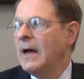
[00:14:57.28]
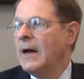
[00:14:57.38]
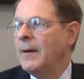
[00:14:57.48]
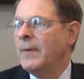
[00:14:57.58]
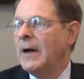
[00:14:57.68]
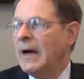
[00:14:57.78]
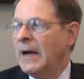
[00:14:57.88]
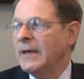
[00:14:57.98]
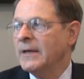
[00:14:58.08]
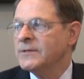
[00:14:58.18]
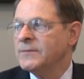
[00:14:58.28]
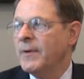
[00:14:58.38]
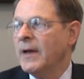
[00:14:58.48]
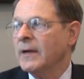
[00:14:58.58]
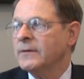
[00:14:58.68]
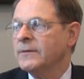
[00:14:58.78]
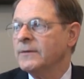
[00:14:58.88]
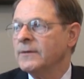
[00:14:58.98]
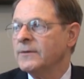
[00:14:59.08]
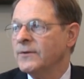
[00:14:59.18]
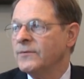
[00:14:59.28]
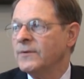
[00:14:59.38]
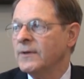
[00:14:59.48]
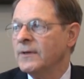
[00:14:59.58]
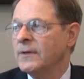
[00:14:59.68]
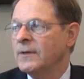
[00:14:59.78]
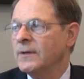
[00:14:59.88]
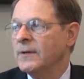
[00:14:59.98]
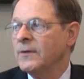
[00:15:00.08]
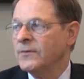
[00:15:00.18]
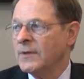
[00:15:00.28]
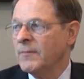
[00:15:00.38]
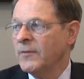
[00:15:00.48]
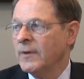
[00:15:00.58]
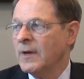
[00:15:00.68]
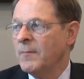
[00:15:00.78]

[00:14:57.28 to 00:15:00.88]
I expect to see some of the